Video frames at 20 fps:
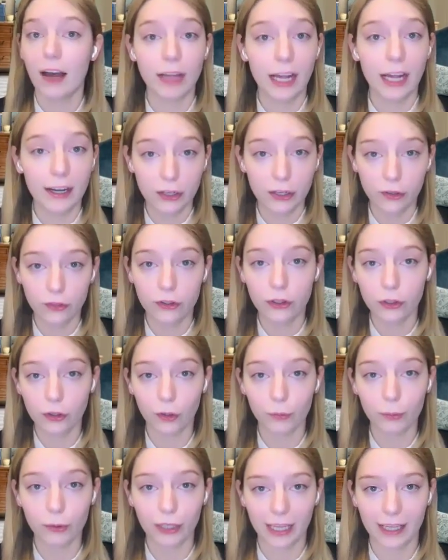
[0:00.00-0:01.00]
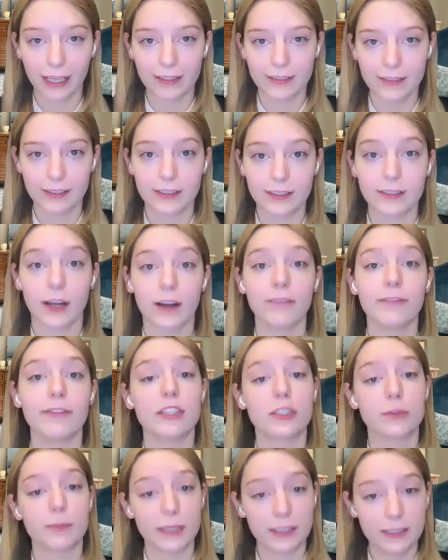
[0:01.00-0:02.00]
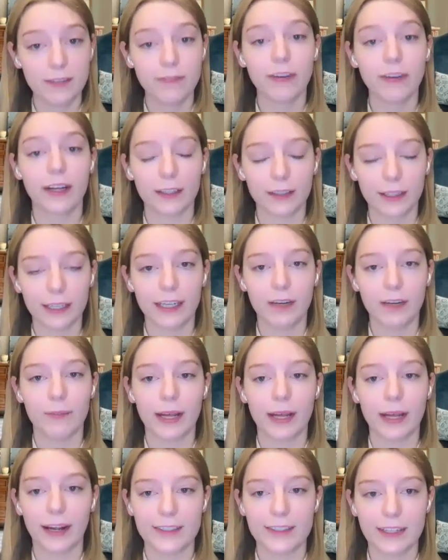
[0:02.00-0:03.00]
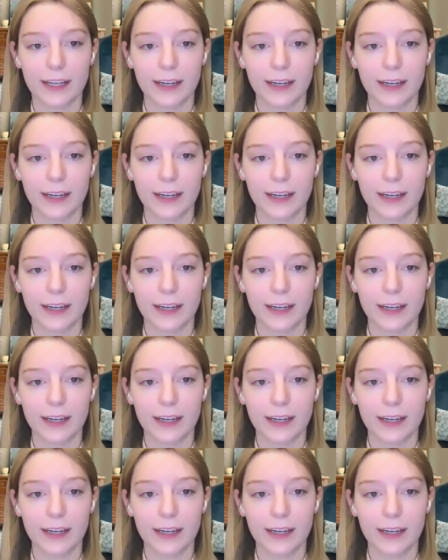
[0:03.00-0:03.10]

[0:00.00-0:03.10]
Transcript: Have any other global cases of the specific clade been